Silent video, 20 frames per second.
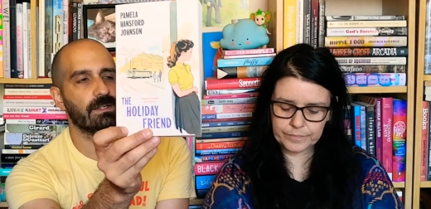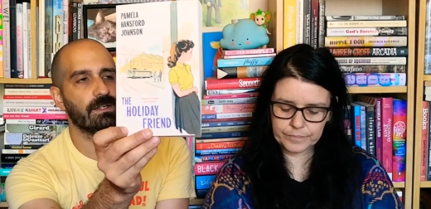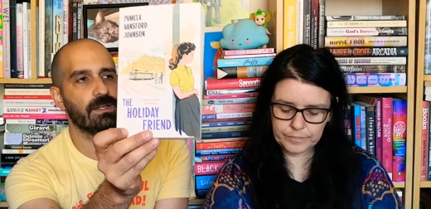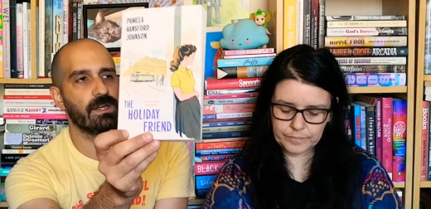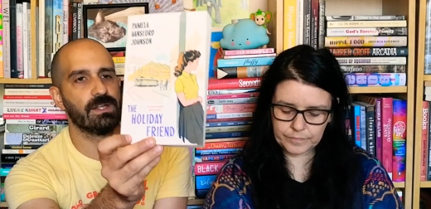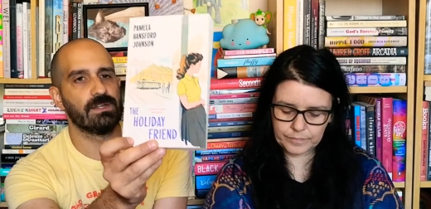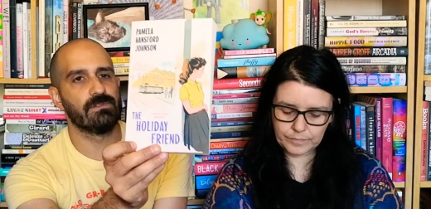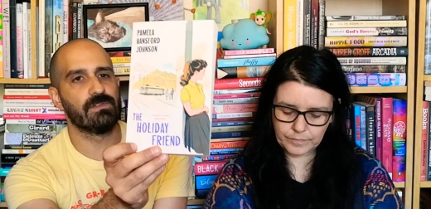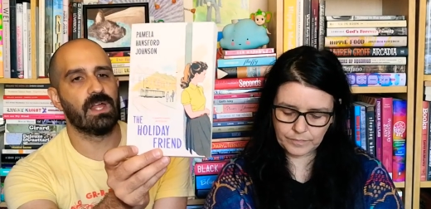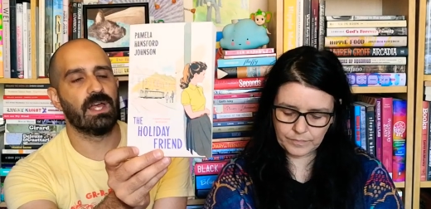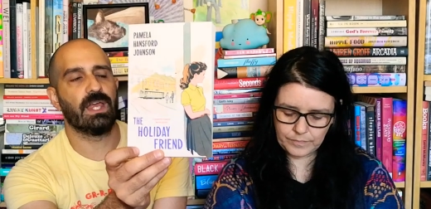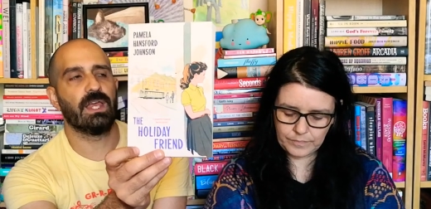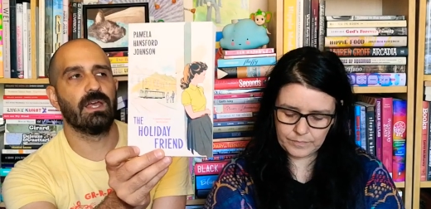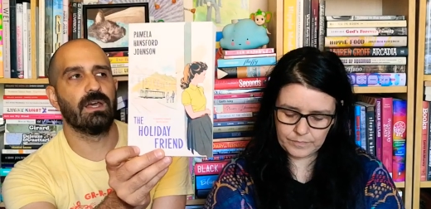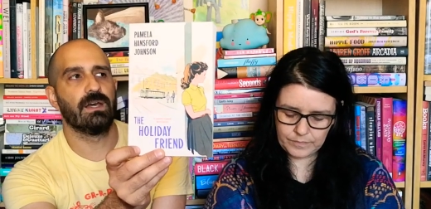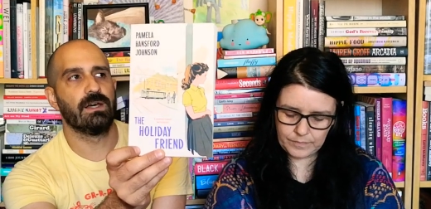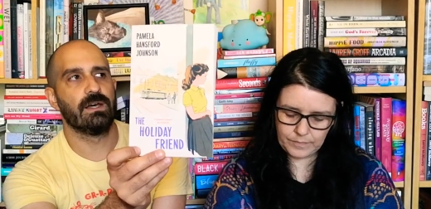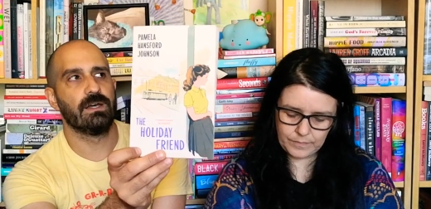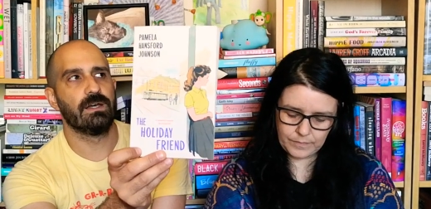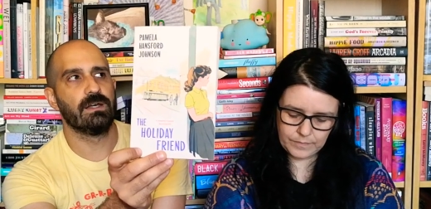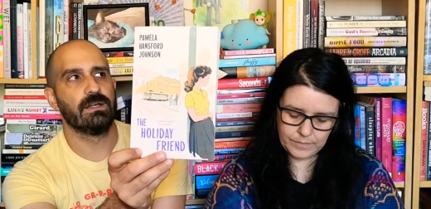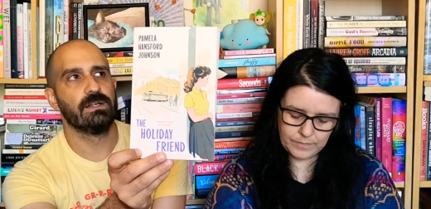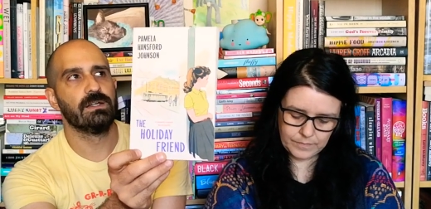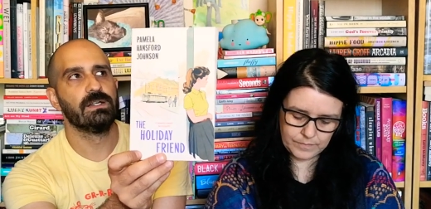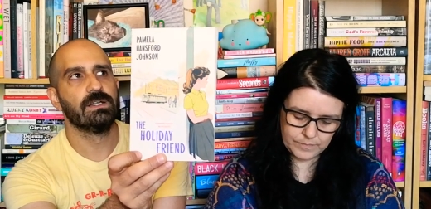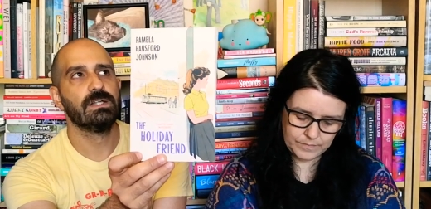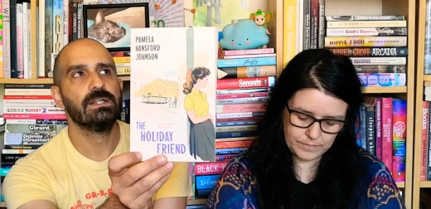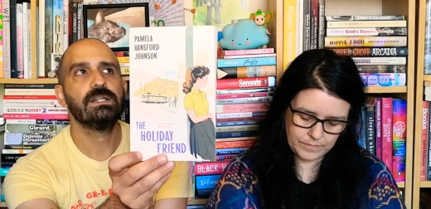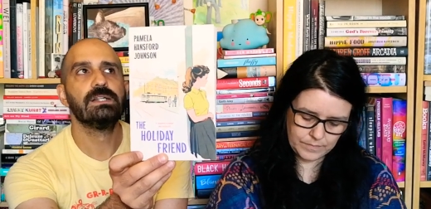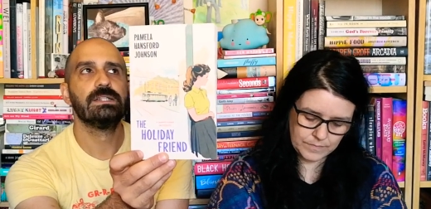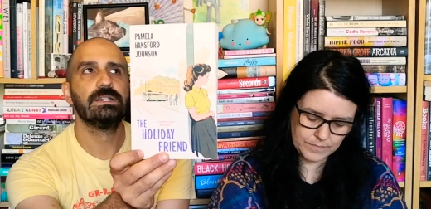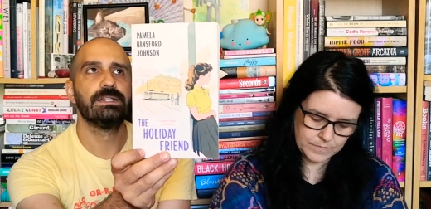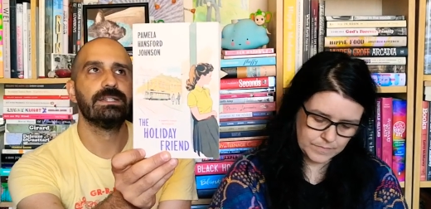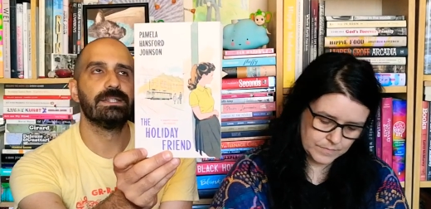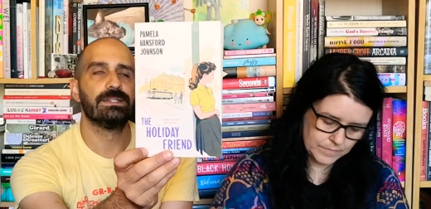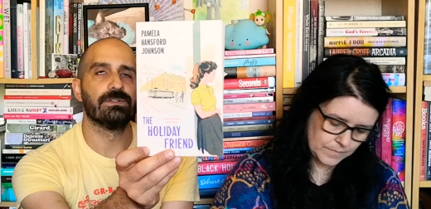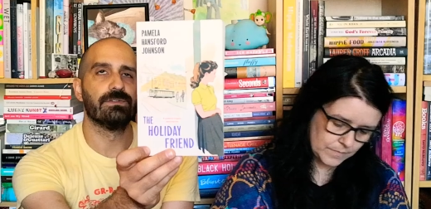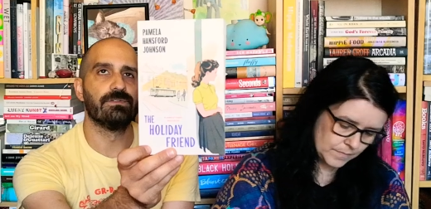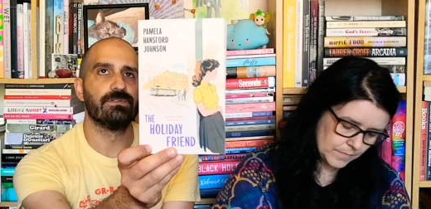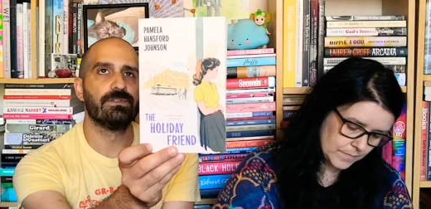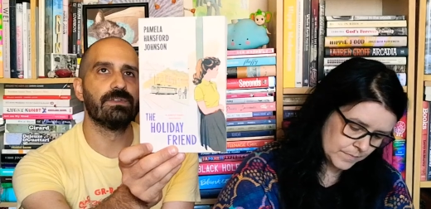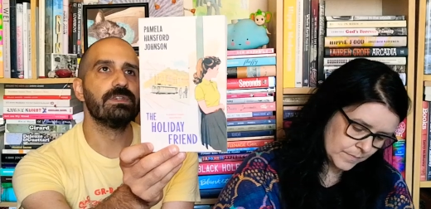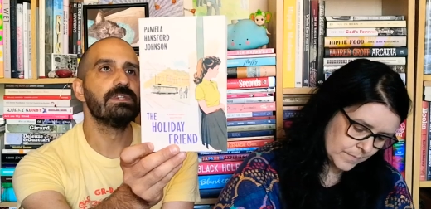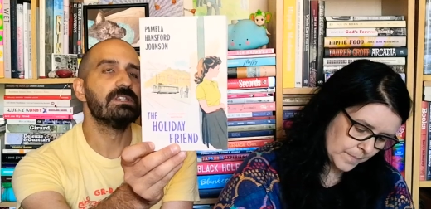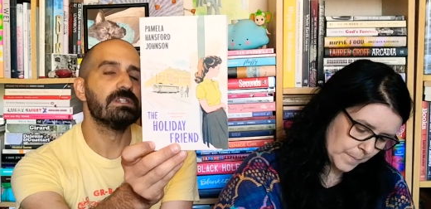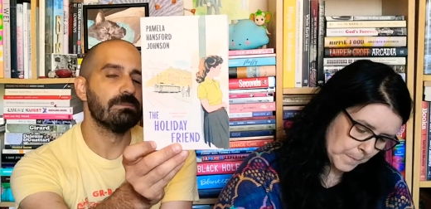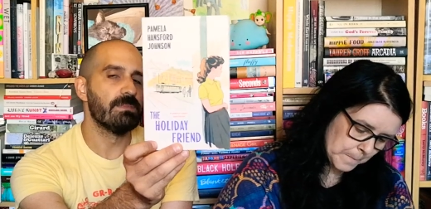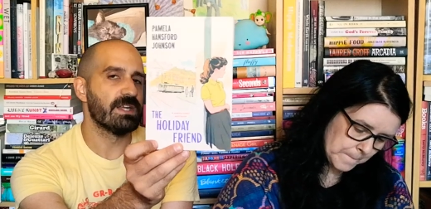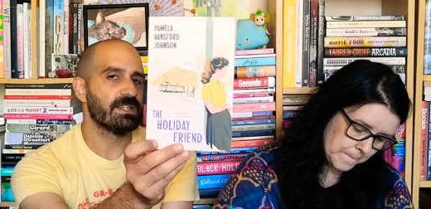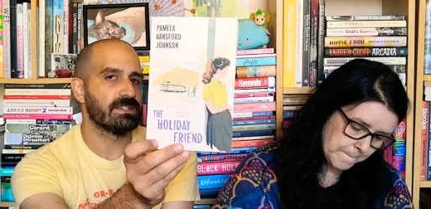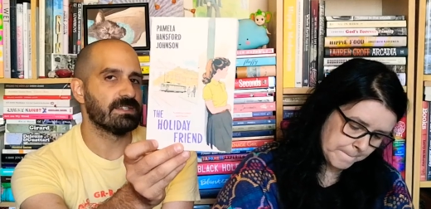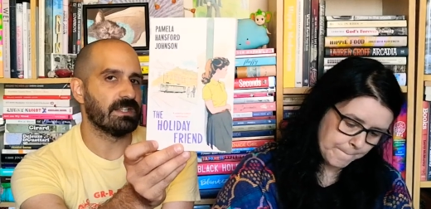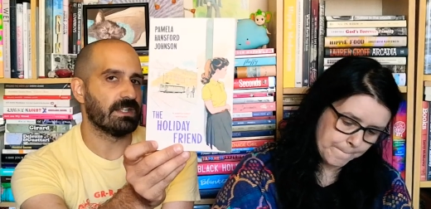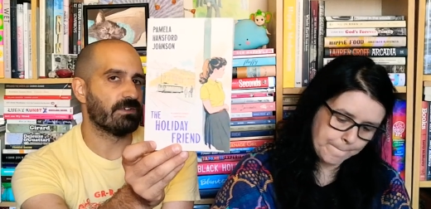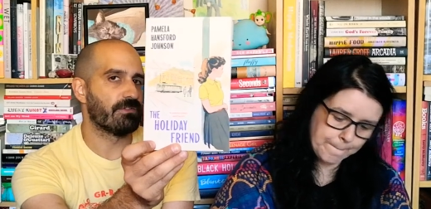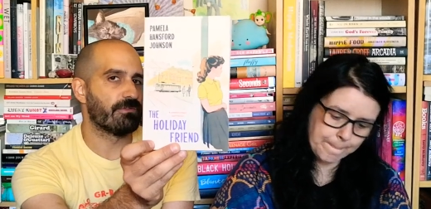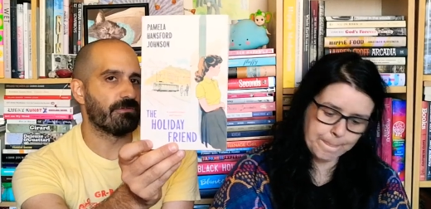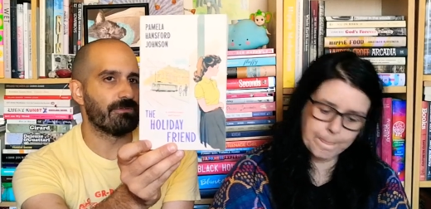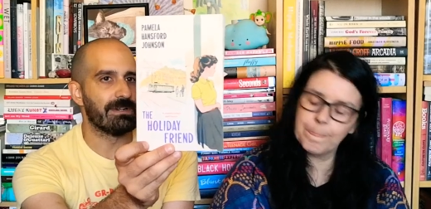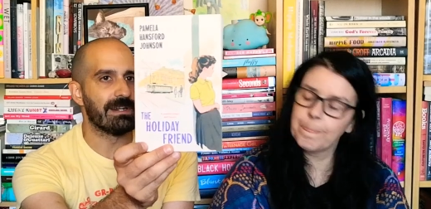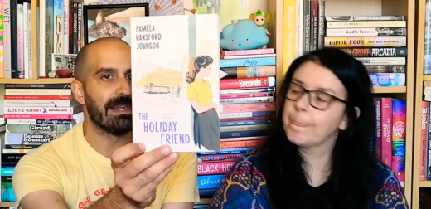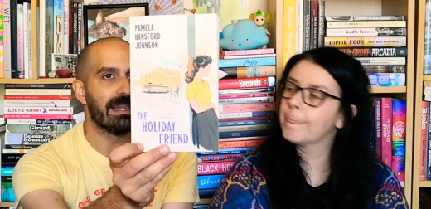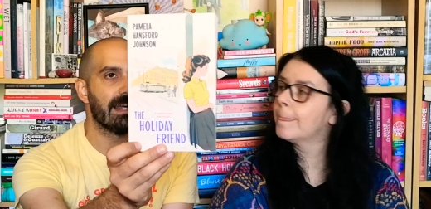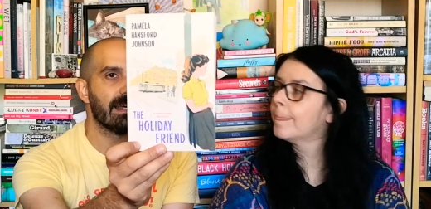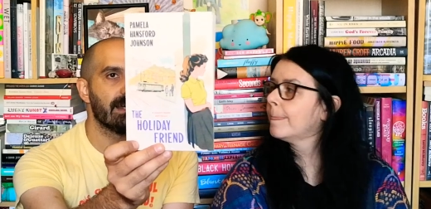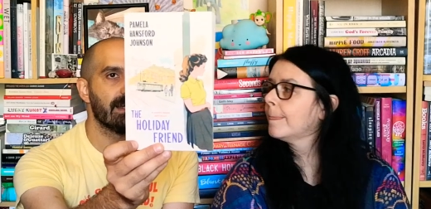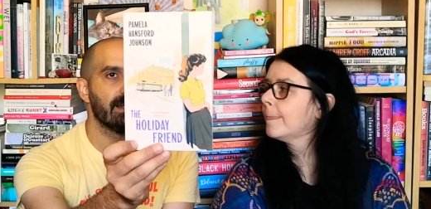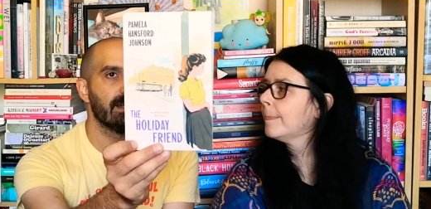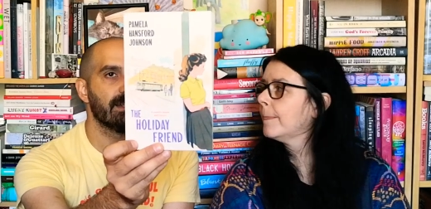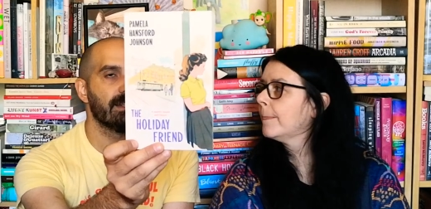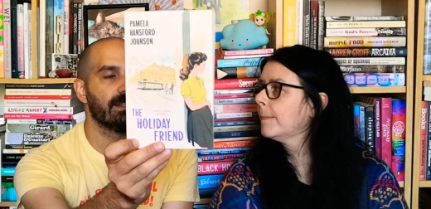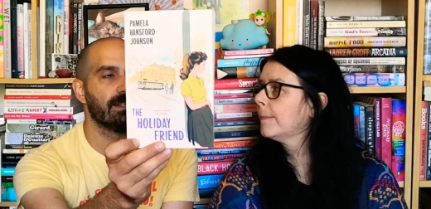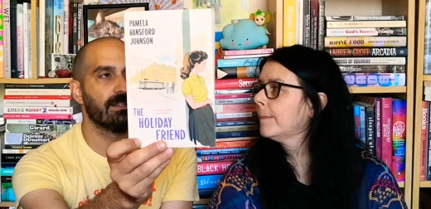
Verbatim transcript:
Speaker 1: Kind of like a sort of domestic thriller